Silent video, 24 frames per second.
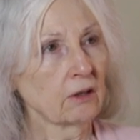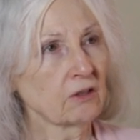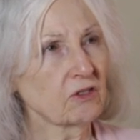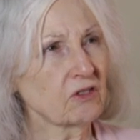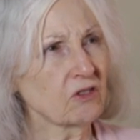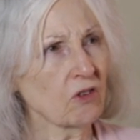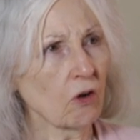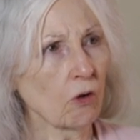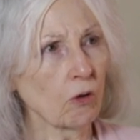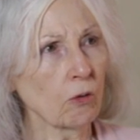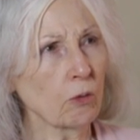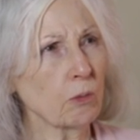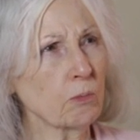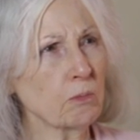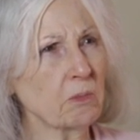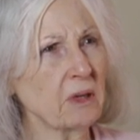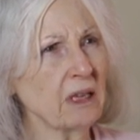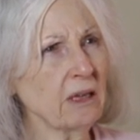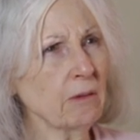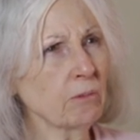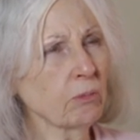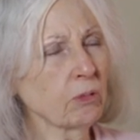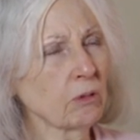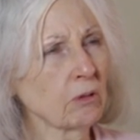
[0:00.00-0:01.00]
So
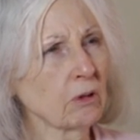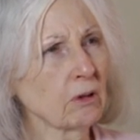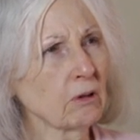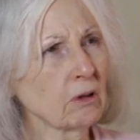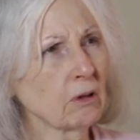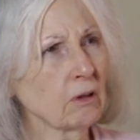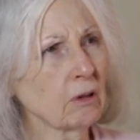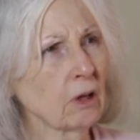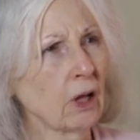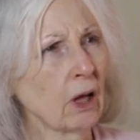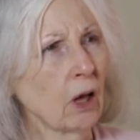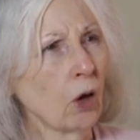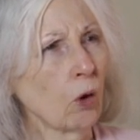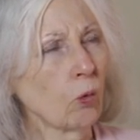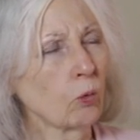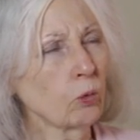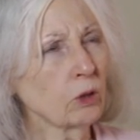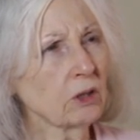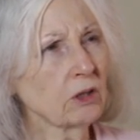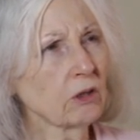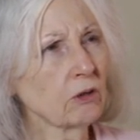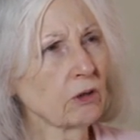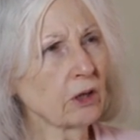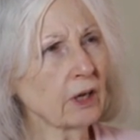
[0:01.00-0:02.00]
people
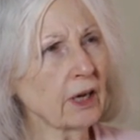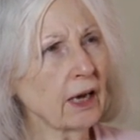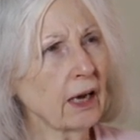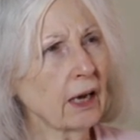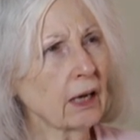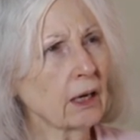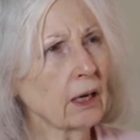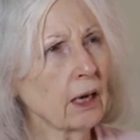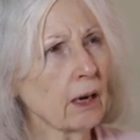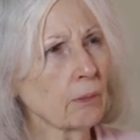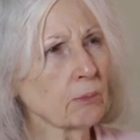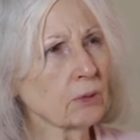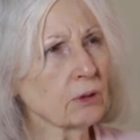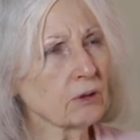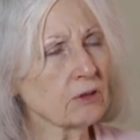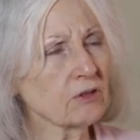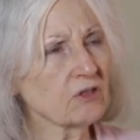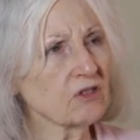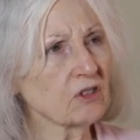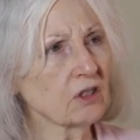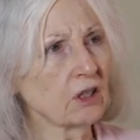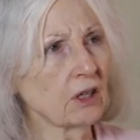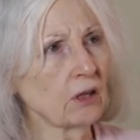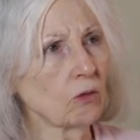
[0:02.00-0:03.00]
would look at a
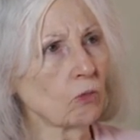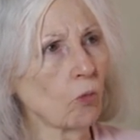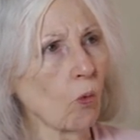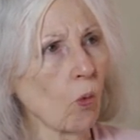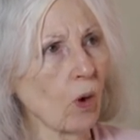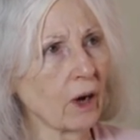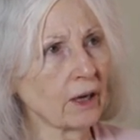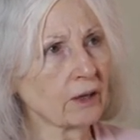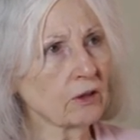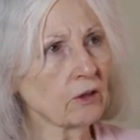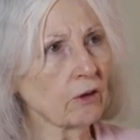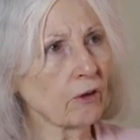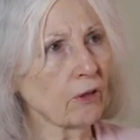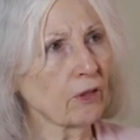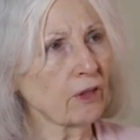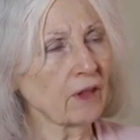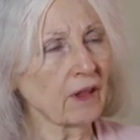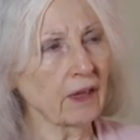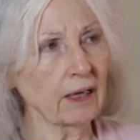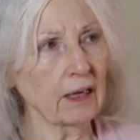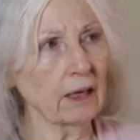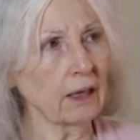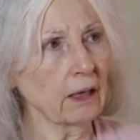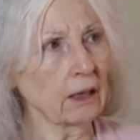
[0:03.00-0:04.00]
person and wonder,
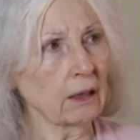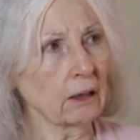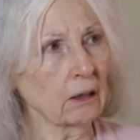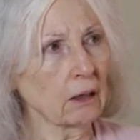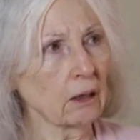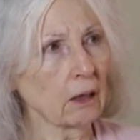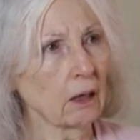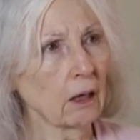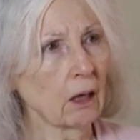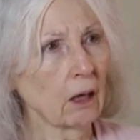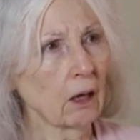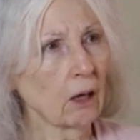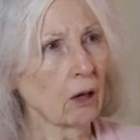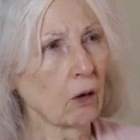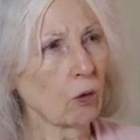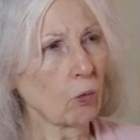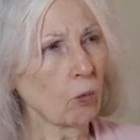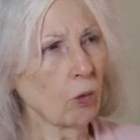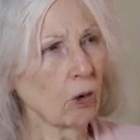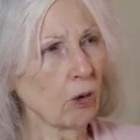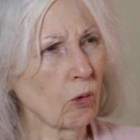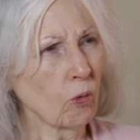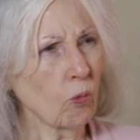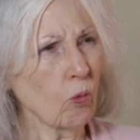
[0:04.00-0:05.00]
thinking,
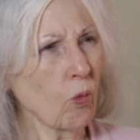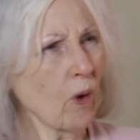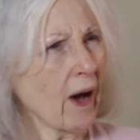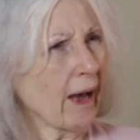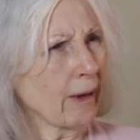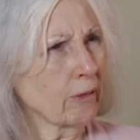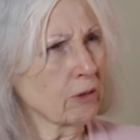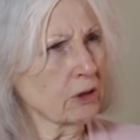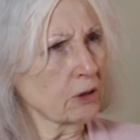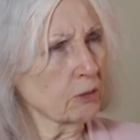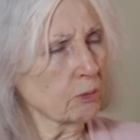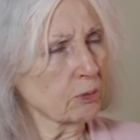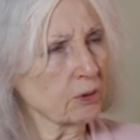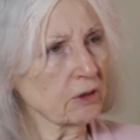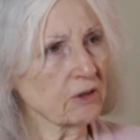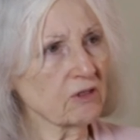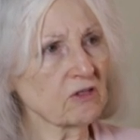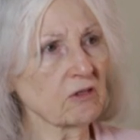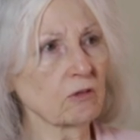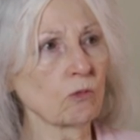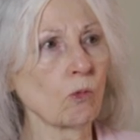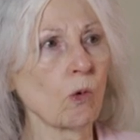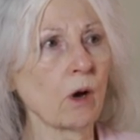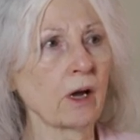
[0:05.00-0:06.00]
well, why would a
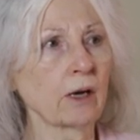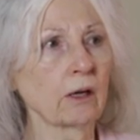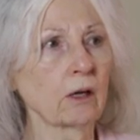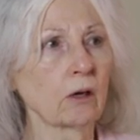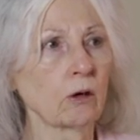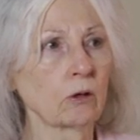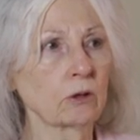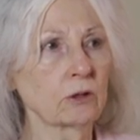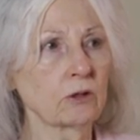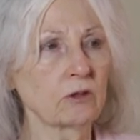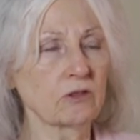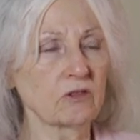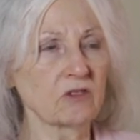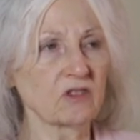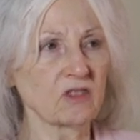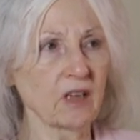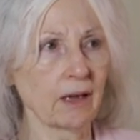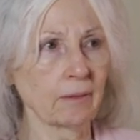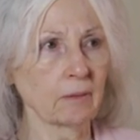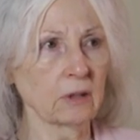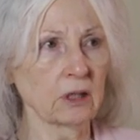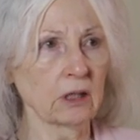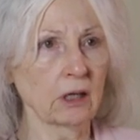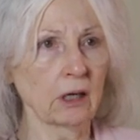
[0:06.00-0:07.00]
person want to go to
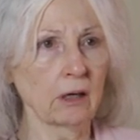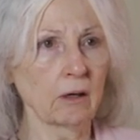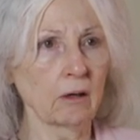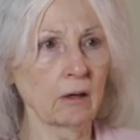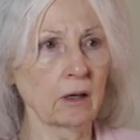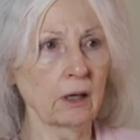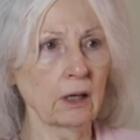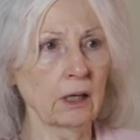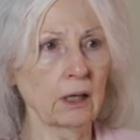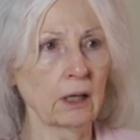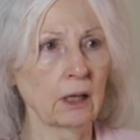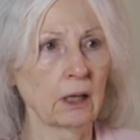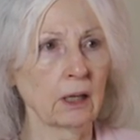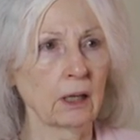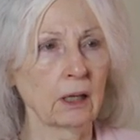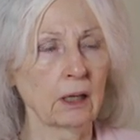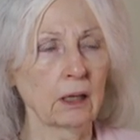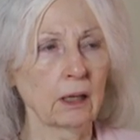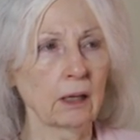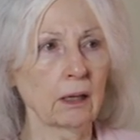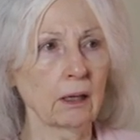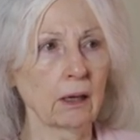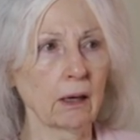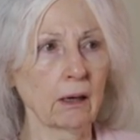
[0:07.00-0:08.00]
seminary
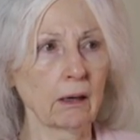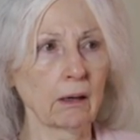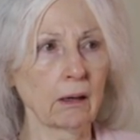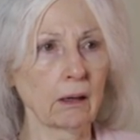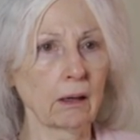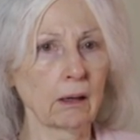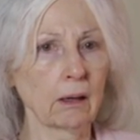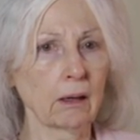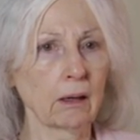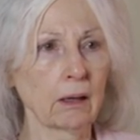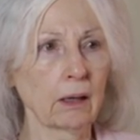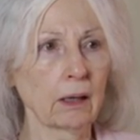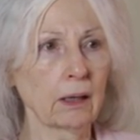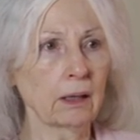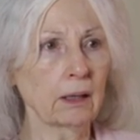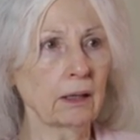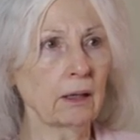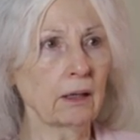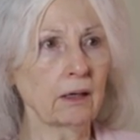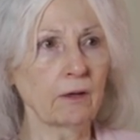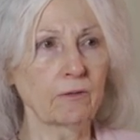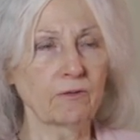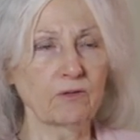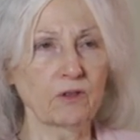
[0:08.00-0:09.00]

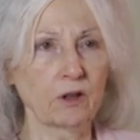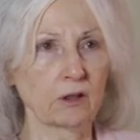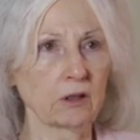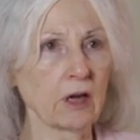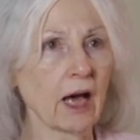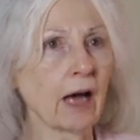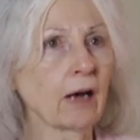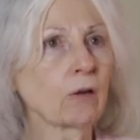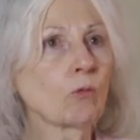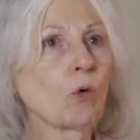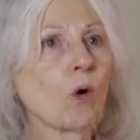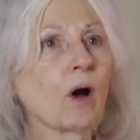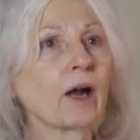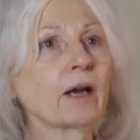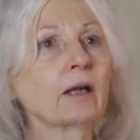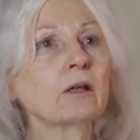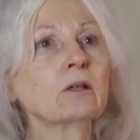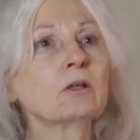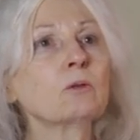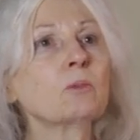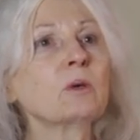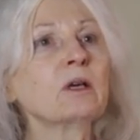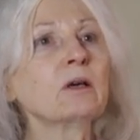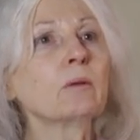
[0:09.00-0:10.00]
if they're not
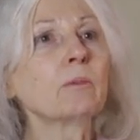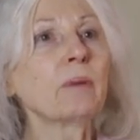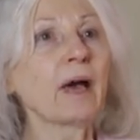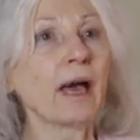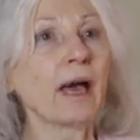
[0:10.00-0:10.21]
wanting to be a